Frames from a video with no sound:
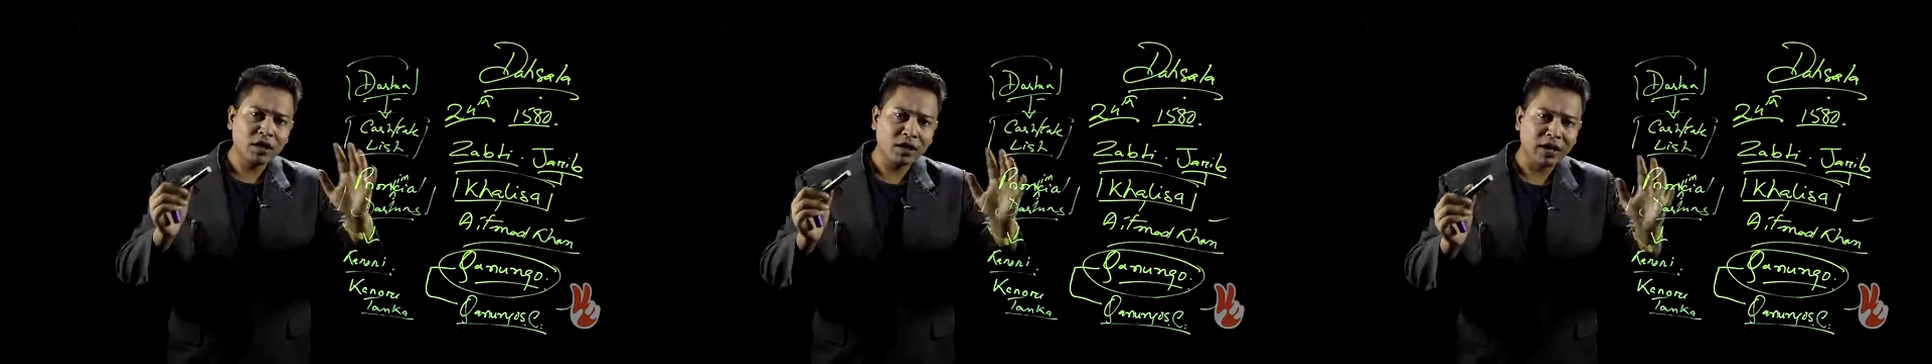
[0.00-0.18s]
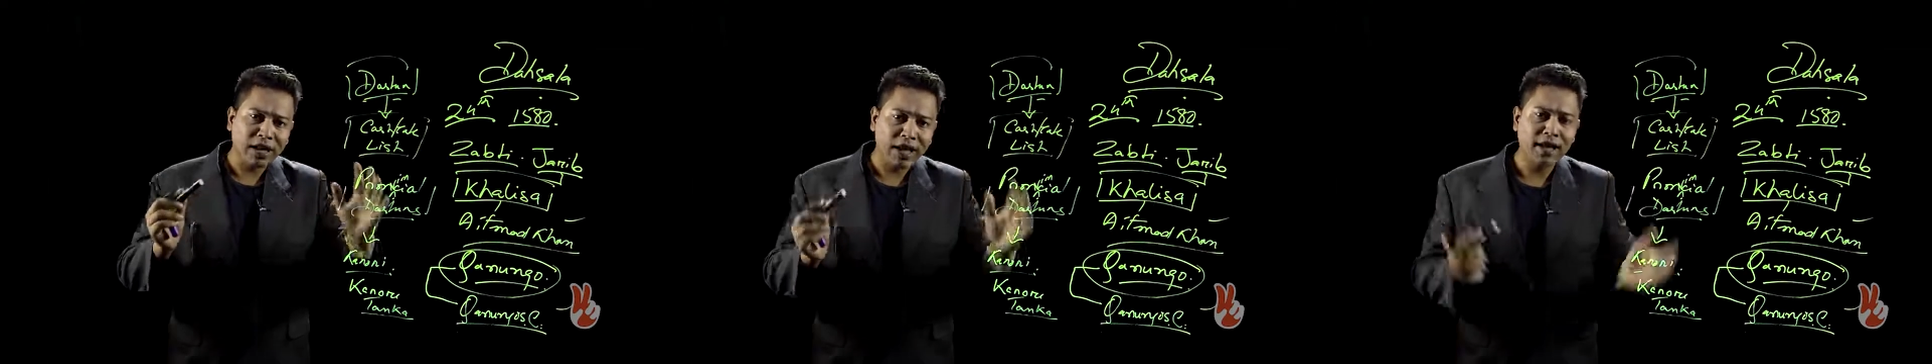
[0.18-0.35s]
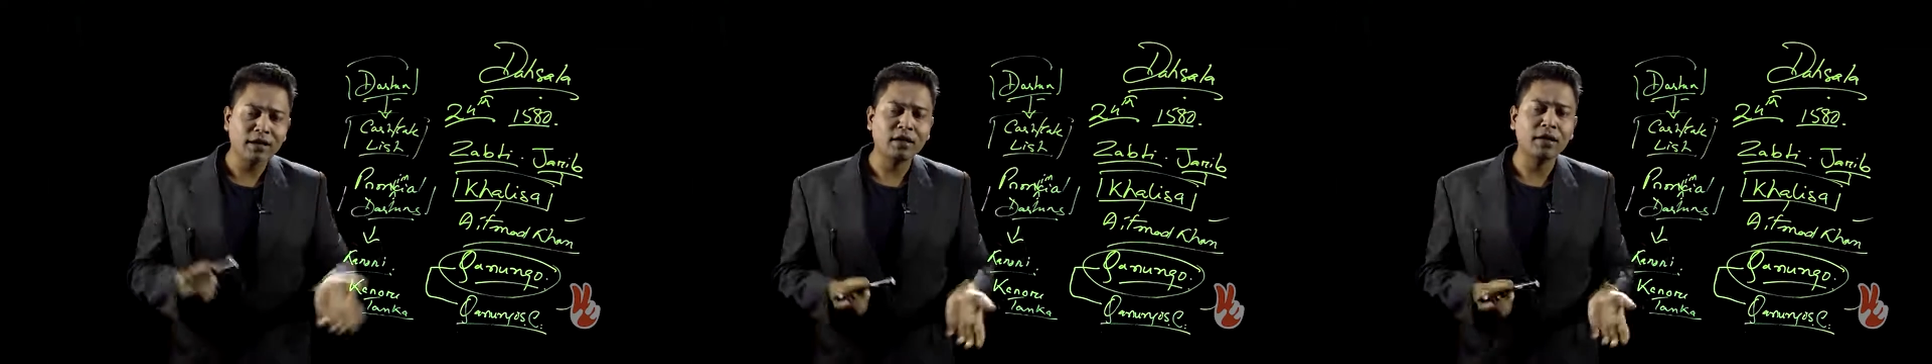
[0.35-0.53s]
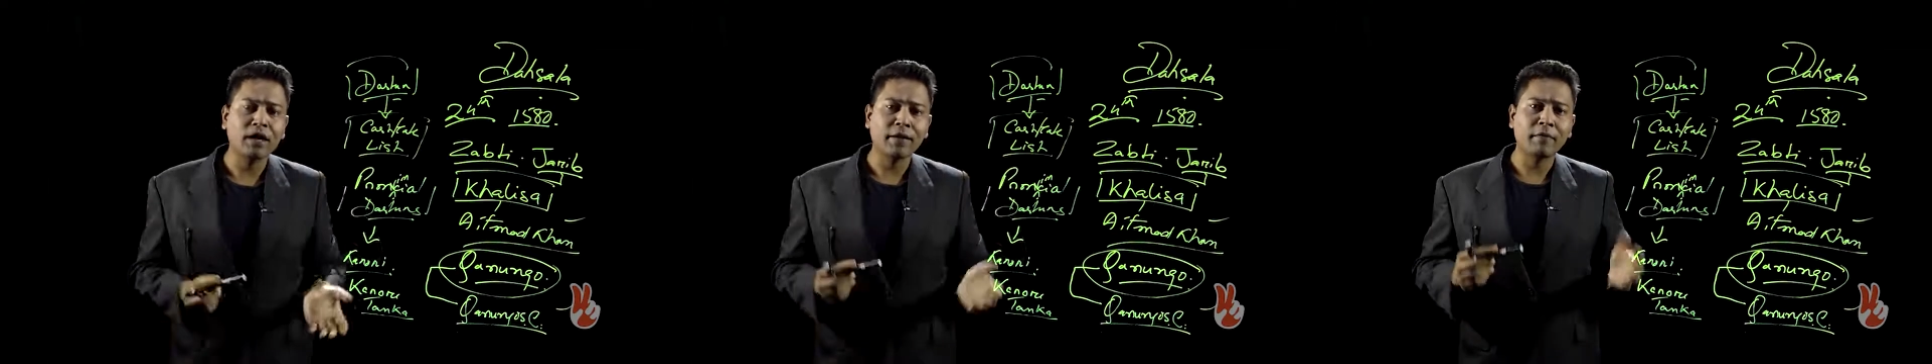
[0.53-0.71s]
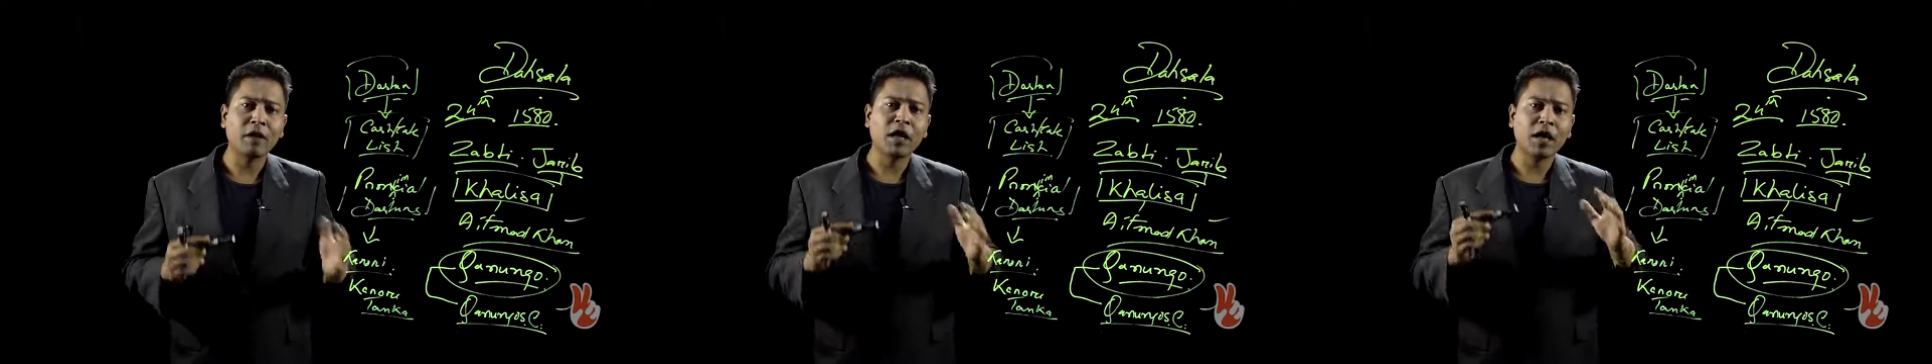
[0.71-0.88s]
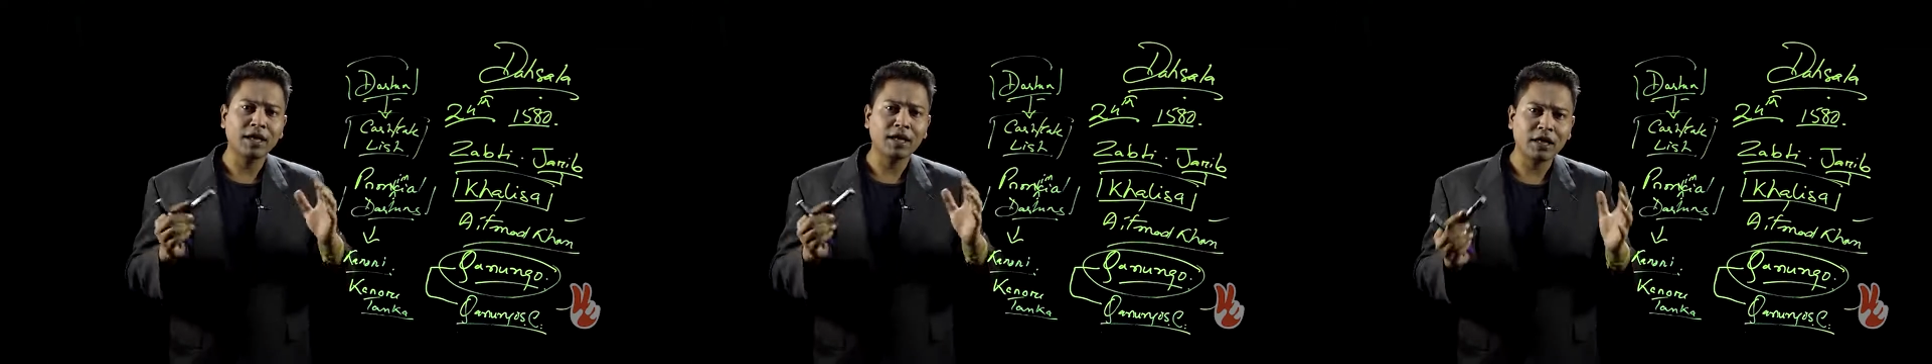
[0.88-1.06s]
land,
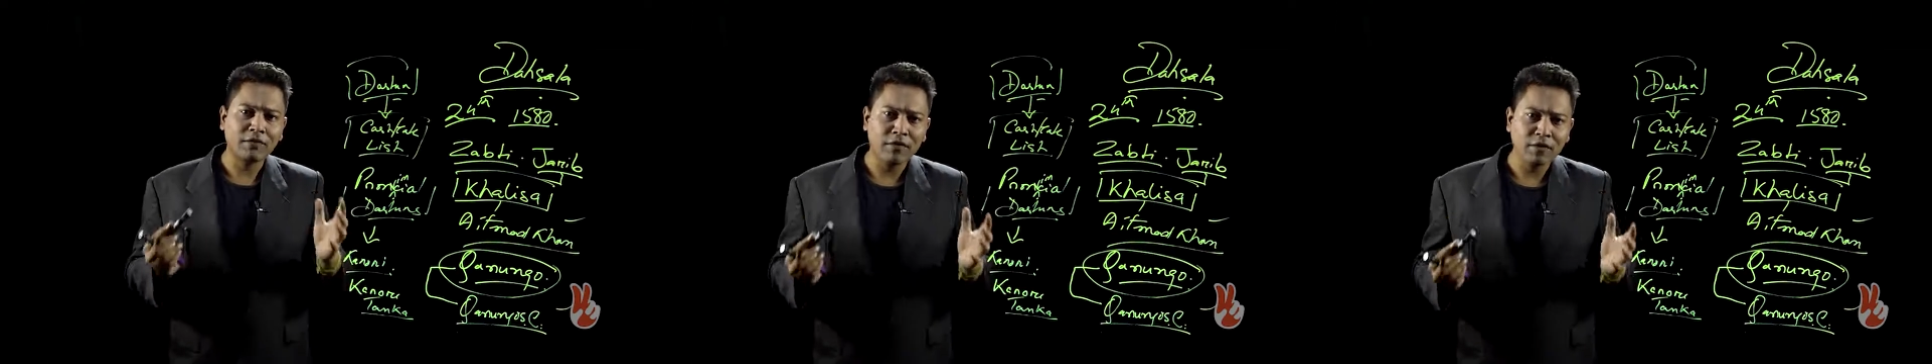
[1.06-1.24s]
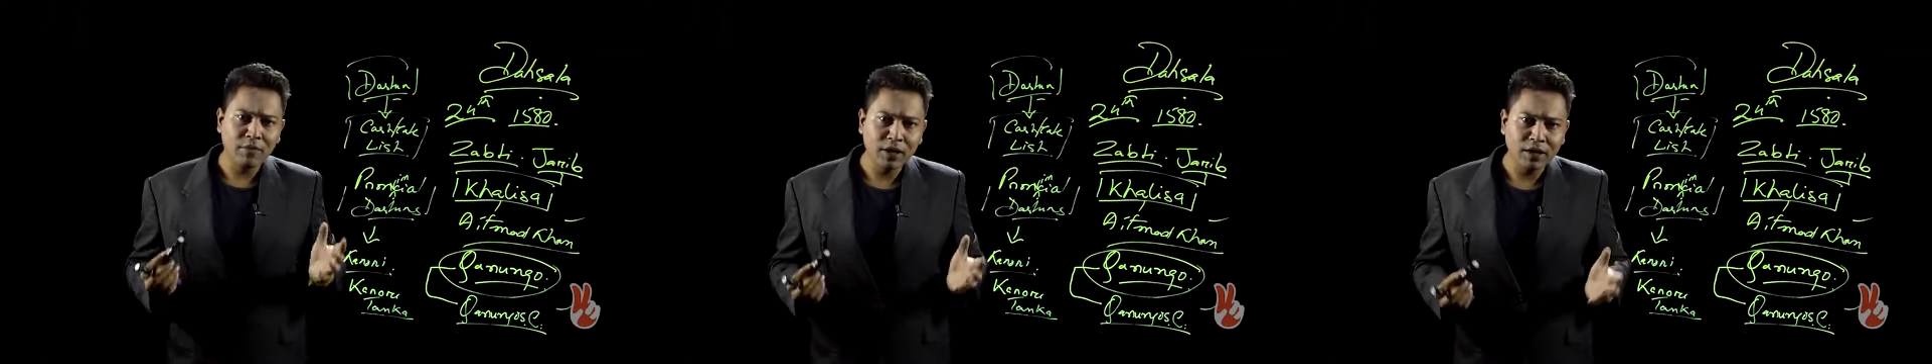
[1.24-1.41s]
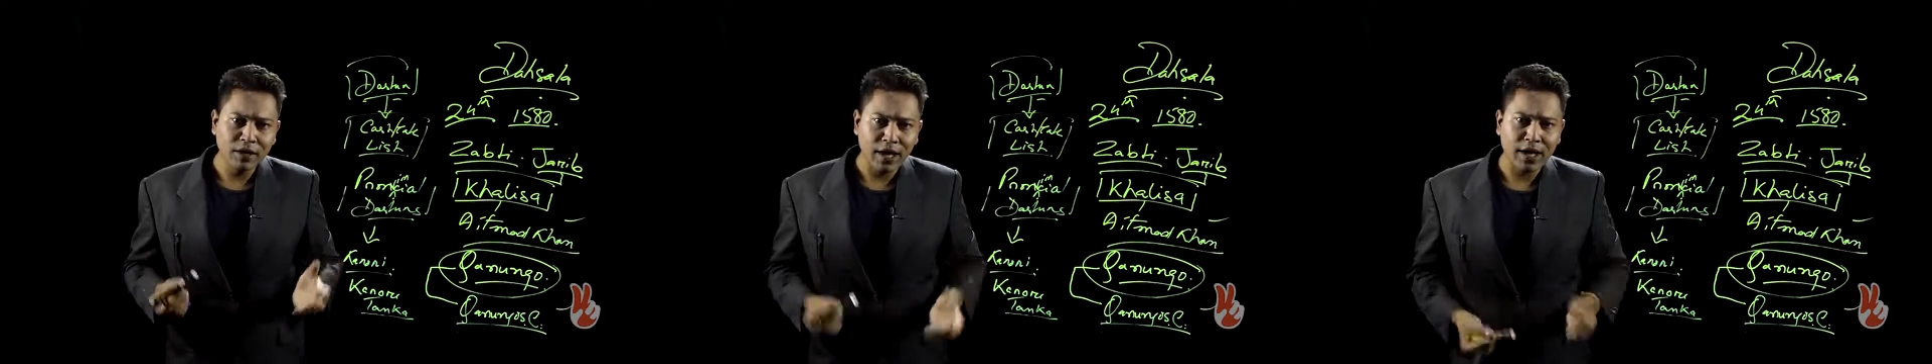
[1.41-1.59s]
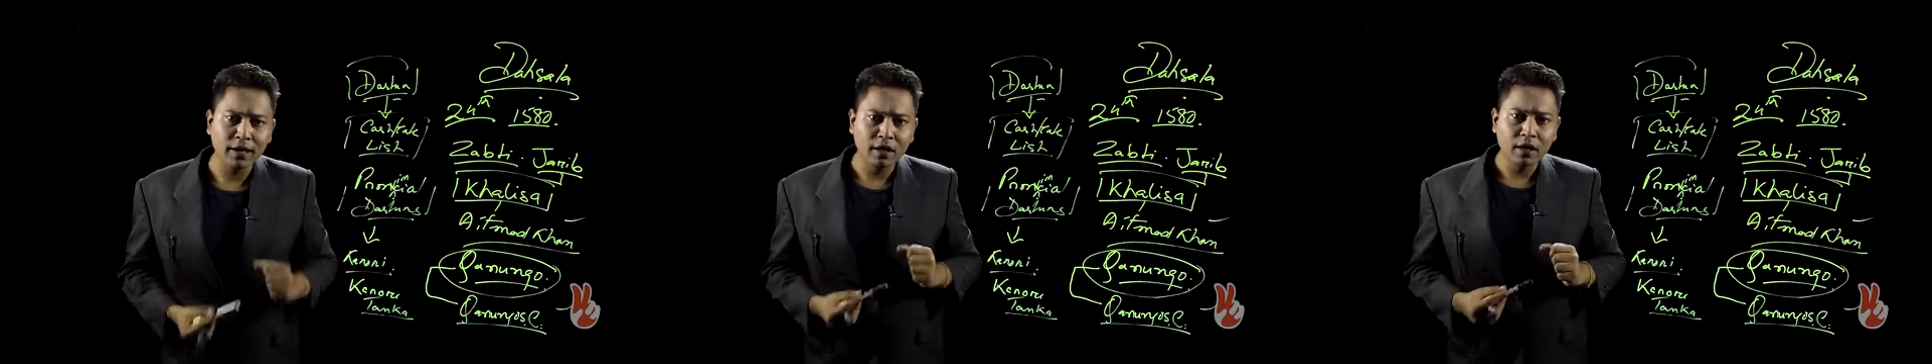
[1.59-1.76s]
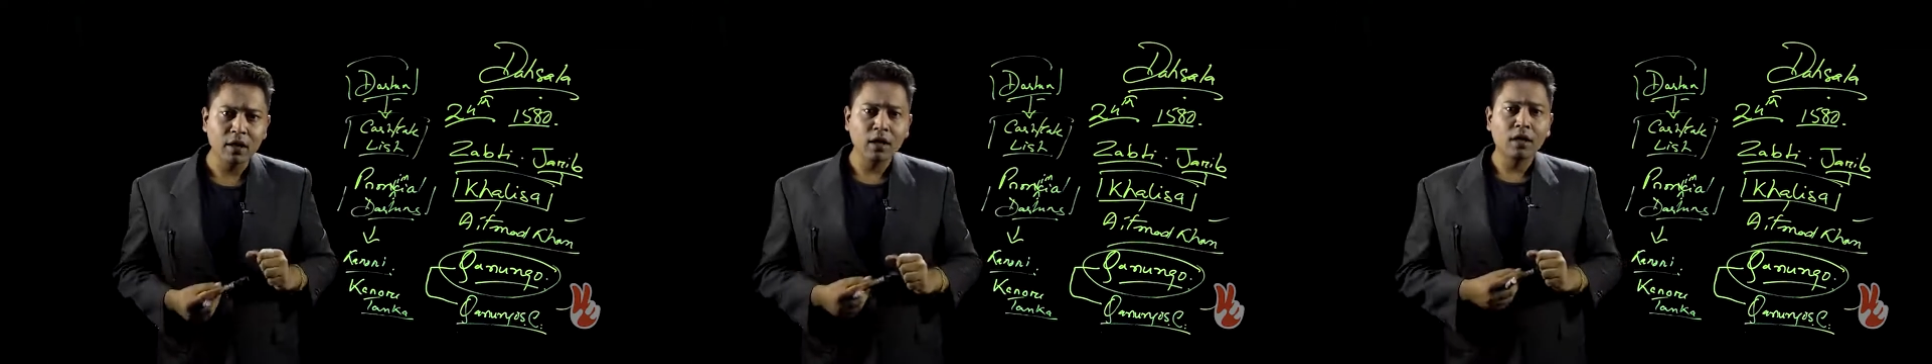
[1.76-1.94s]
the cultivable land,